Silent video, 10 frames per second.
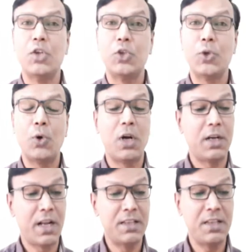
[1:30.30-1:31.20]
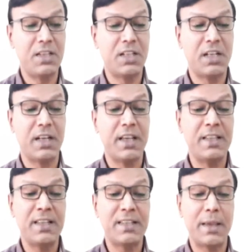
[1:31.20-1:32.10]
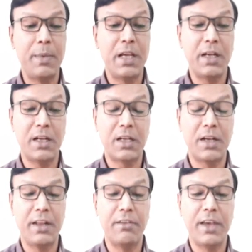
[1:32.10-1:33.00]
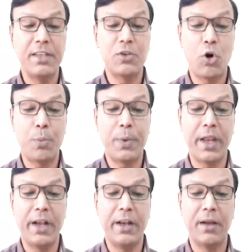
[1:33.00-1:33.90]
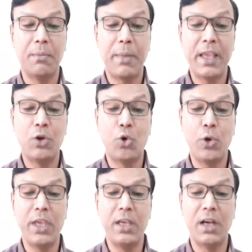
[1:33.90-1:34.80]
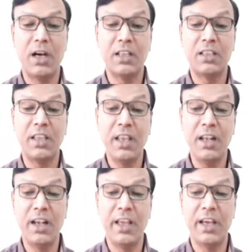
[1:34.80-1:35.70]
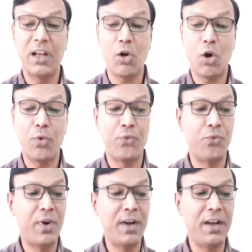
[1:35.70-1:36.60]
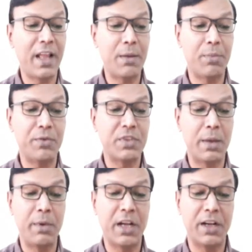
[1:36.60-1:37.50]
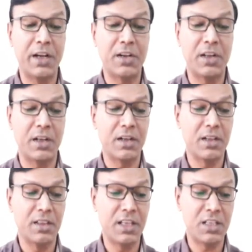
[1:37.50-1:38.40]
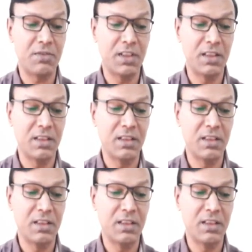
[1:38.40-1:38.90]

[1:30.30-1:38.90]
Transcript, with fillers: So a transistor is a semiconductor device obtained by growing a thin layer of one type of semiconductor, this one,